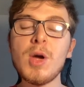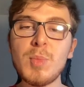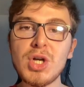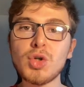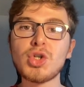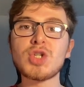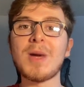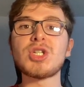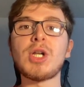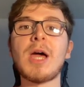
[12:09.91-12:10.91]
be sure to
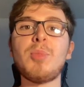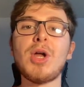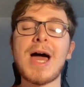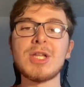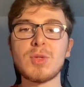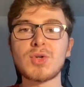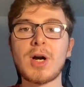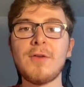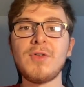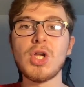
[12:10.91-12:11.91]
smash the like button and
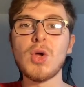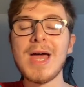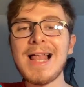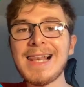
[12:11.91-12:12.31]
subscribe for new.